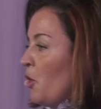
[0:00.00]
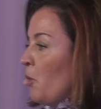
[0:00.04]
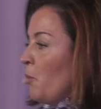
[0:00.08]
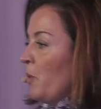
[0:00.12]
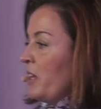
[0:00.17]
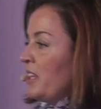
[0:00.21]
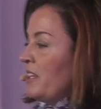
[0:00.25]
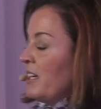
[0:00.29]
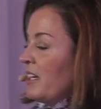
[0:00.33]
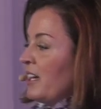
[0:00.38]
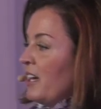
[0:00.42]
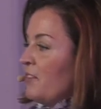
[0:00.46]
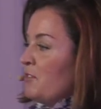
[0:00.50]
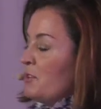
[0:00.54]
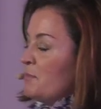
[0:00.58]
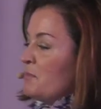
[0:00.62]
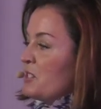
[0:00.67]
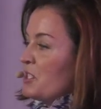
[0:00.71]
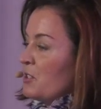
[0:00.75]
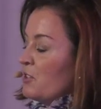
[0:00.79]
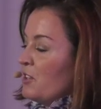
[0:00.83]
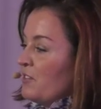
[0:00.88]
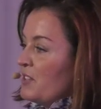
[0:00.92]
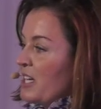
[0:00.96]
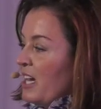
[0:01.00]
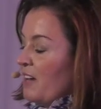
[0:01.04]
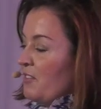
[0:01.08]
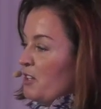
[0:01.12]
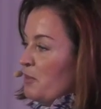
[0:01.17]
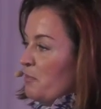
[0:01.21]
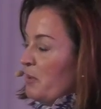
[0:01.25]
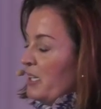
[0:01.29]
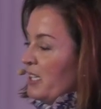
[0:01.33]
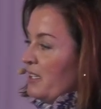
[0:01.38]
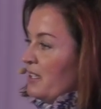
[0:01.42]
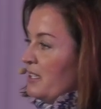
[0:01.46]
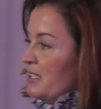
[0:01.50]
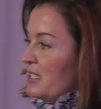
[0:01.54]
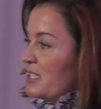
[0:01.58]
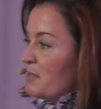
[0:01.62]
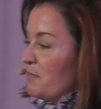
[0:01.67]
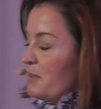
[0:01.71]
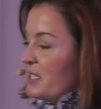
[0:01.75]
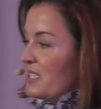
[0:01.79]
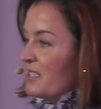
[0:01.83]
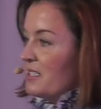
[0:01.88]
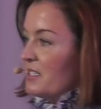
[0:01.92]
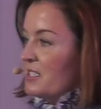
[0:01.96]
One thing I've observed having been in
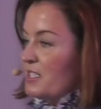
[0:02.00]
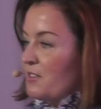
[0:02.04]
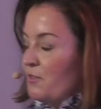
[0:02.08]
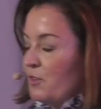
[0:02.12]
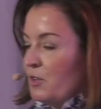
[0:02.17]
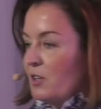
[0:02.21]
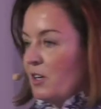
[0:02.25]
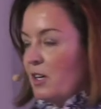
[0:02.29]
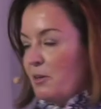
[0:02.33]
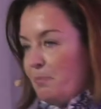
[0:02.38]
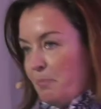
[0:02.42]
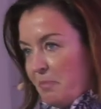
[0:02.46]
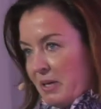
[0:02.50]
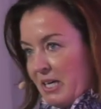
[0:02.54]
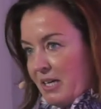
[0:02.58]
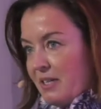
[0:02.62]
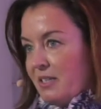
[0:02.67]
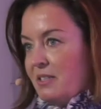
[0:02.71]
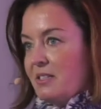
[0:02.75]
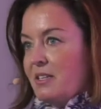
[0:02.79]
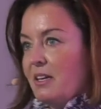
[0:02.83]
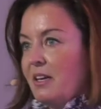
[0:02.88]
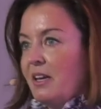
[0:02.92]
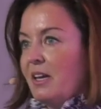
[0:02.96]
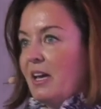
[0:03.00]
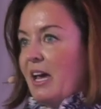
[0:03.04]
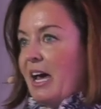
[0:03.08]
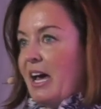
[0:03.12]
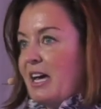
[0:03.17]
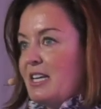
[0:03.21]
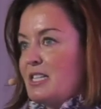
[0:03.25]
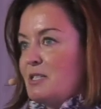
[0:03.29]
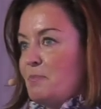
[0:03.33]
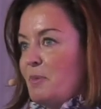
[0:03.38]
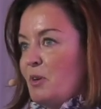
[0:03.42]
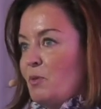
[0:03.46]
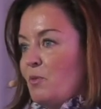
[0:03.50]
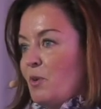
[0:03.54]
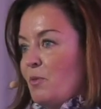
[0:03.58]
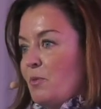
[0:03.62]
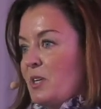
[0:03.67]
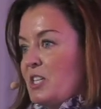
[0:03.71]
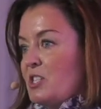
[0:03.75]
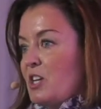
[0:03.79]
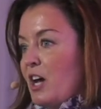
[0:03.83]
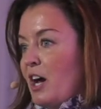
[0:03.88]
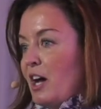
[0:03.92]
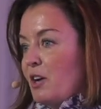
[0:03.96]
this business for a bit has been when
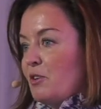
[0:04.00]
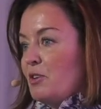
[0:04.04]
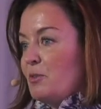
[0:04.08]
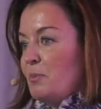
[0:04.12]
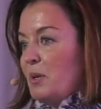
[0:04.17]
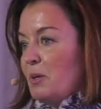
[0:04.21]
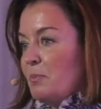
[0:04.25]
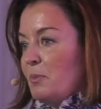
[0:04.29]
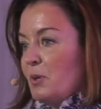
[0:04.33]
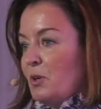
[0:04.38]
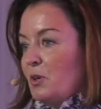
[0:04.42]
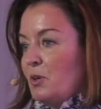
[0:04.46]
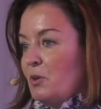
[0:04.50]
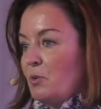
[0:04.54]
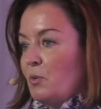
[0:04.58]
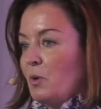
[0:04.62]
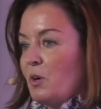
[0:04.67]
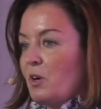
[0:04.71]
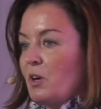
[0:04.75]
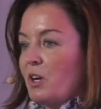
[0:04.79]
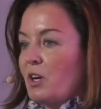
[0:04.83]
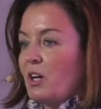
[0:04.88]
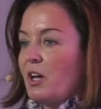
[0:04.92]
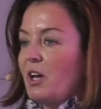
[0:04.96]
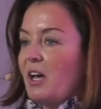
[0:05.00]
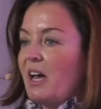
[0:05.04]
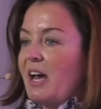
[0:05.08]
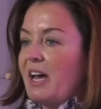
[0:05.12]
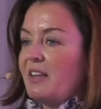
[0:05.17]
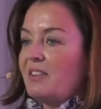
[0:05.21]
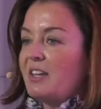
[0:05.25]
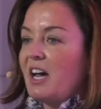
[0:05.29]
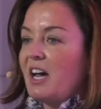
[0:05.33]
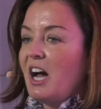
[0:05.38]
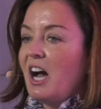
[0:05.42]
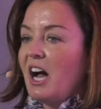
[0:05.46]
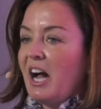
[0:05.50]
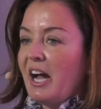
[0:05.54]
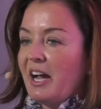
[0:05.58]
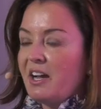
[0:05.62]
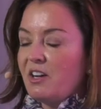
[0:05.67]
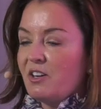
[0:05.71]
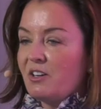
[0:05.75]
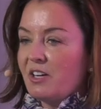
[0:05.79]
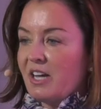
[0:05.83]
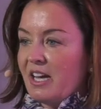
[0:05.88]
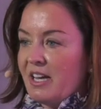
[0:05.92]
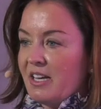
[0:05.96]
we talk with people who work at the
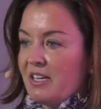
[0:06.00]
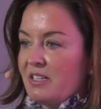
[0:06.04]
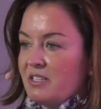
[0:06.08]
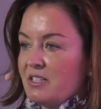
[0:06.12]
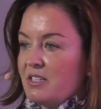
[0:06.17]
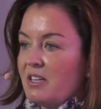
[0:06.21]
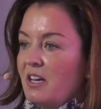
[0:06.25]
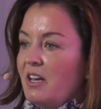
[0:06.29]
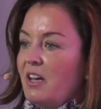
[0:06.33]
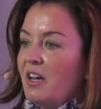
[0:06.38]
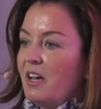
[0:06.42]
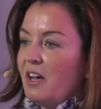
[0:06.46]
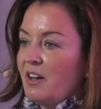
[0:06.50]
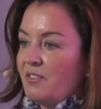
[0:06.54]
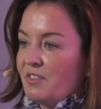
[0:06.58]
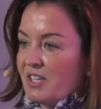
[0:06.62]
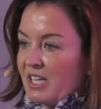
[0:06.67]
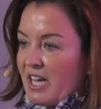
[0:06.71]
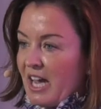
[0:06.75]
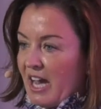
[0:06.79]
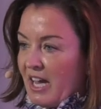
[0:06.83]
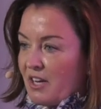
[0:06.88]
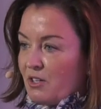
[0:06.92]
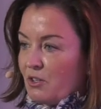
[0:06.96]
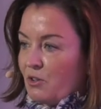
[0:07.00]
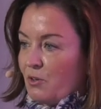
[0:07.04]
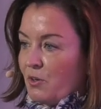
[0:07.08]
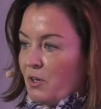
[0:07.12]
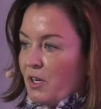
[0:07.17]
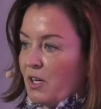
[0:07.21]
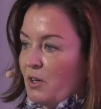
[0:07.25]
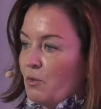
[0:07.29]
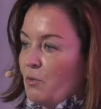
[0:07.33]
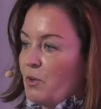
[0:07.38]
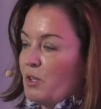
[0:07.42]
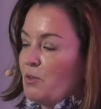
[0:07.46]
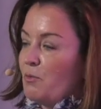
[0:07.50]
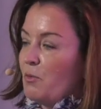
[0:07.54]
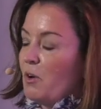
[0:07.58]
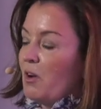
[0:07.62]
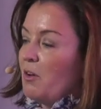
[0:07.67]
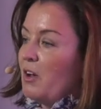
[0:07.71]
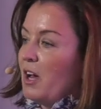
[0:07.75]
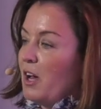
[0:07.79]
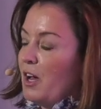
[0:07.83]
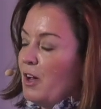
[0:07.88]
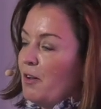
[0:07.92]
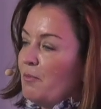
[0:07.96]
higher end of the category with
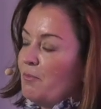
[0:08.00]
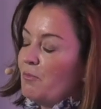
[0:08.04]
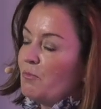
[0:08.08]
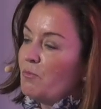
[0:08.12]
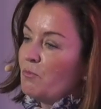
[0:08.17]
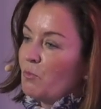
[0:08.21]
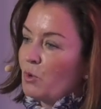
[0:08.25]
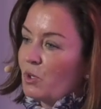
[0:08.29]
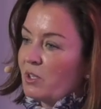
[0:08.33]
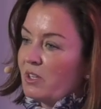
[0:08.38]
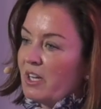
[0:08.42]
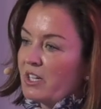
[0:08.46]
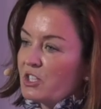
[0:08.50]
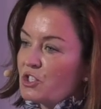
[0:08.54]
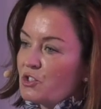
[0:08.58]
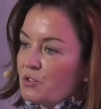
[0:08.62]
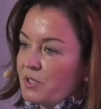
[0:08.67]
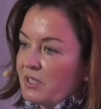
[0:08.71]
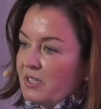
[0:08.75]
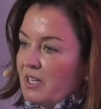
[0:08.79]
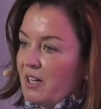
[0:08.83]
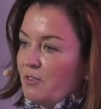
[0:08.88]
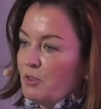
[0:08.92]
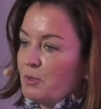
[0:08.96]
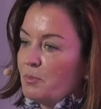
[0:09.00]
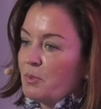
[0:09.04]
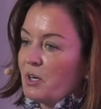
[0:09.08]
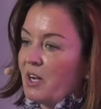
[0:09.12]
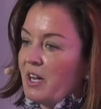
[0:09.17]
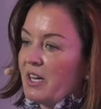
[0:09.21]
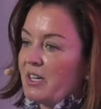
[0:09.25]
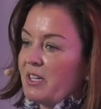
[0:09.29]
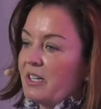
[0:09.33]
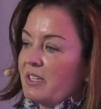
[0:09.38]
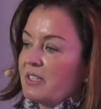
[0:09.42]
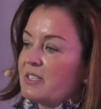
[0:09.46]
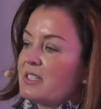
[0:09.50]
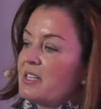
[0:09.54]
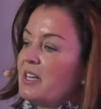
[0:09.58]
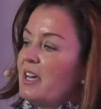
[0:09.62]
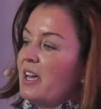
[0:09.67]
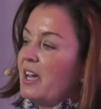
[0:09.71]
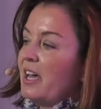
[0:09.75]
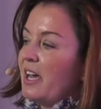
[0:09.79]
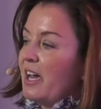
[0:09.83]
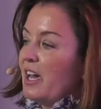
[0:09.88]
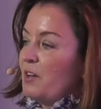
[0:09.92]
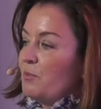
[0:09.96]
um, more luxury level products
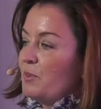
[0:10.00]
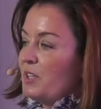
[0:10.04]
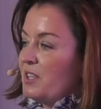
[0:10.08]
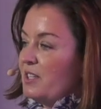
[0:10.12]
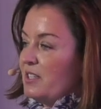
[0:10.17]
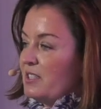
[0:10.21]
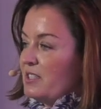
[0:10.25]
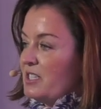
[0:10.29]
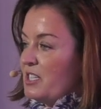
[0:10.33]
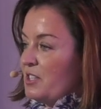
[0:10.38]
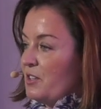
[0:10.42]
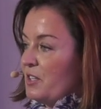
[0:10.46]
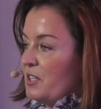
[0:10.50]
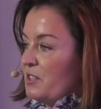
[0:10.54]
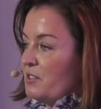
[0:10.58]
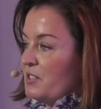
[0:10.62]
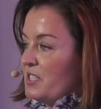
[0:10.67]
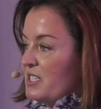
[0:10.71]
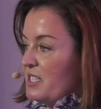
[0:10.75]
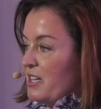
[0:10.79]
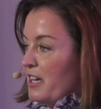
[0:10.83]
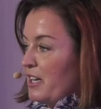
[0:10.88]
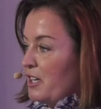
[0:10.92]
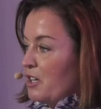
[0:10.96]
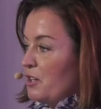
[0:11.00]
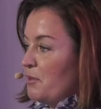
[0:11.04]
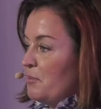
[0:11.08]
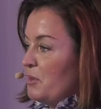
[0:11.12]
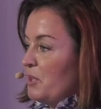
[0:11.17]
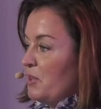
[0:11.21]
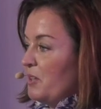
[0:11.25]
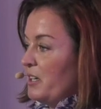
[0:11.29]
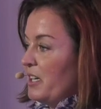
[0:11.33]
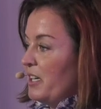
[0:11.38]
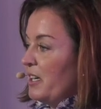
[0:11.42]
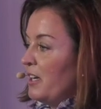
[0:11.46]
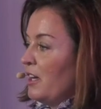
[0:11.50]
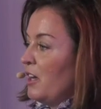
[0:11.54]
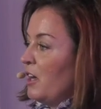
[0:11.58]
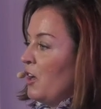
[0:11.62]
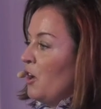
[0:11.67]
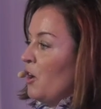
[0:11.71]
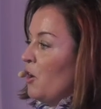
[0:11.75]
and with the interior design community,